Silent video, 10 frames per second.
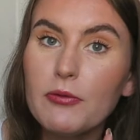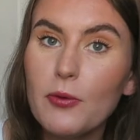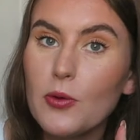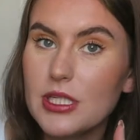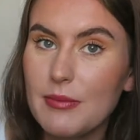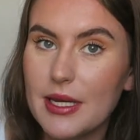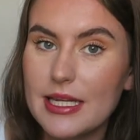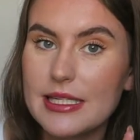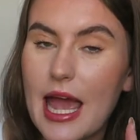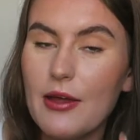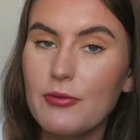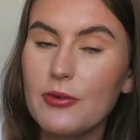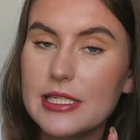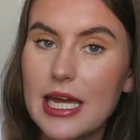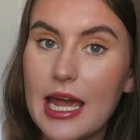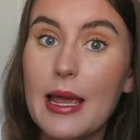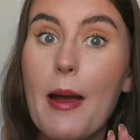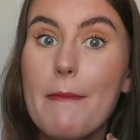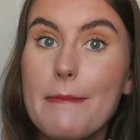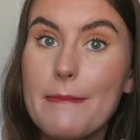and forty minutes every day
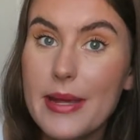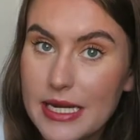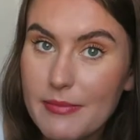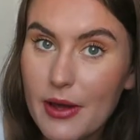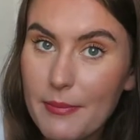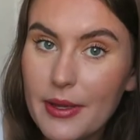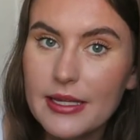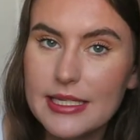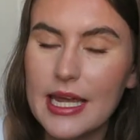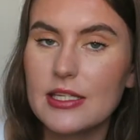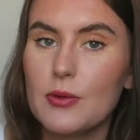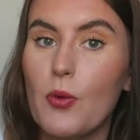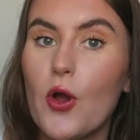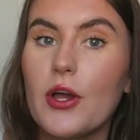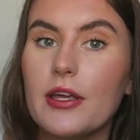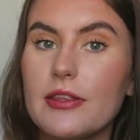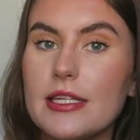minimum to get to work.